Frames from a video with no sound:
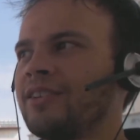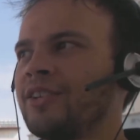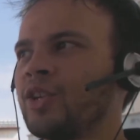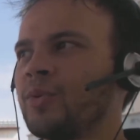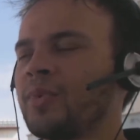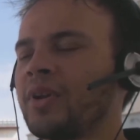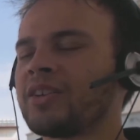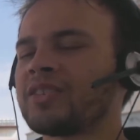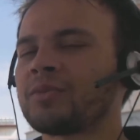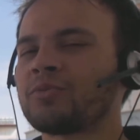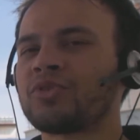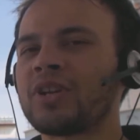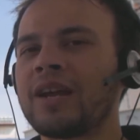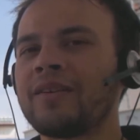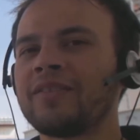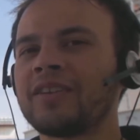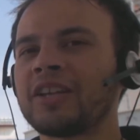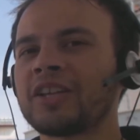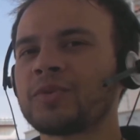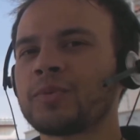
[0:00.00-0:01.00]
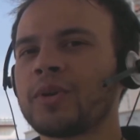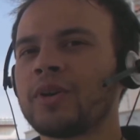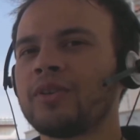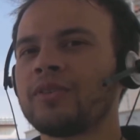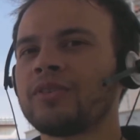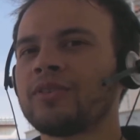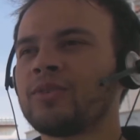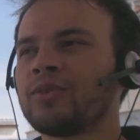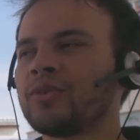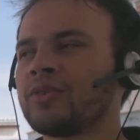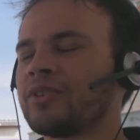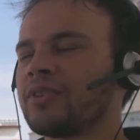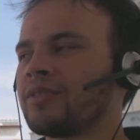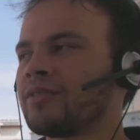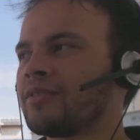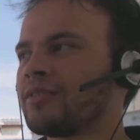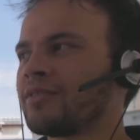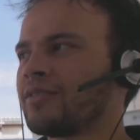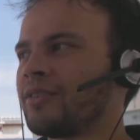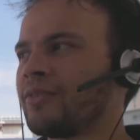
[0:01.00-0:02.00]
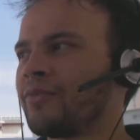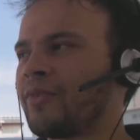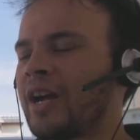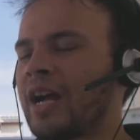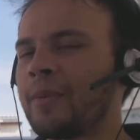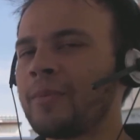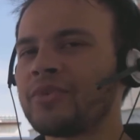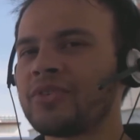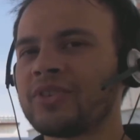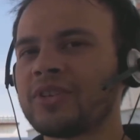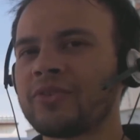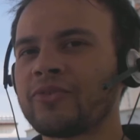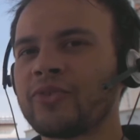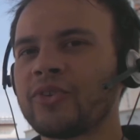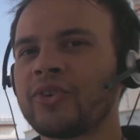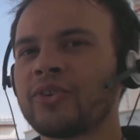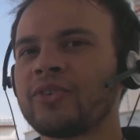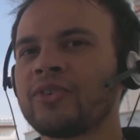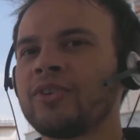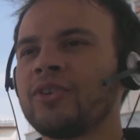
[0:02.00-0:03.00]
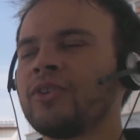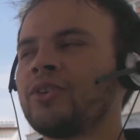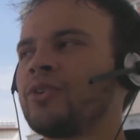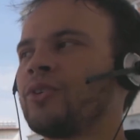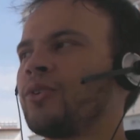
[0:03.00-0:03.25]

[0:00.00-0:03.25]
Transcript: you know, because I'm traveling as well, all the environments are different,